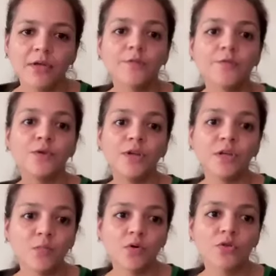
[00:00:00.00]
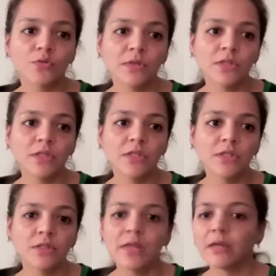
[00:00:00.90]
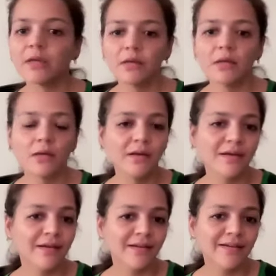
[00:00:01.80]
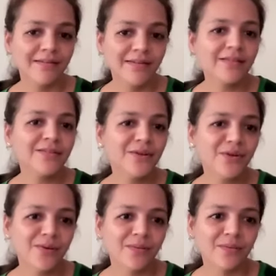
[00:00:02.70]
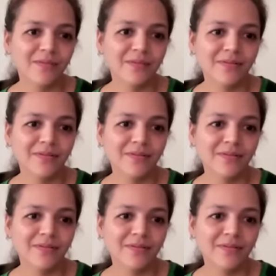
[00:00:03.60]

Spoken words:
If you eat more sweets, like yes or no?